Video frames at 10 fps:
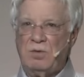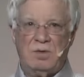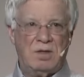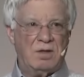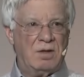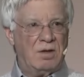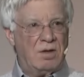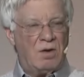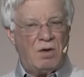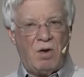who did
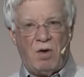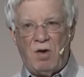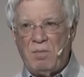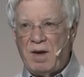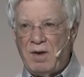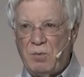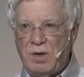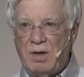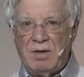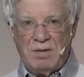all my
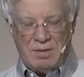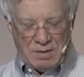will.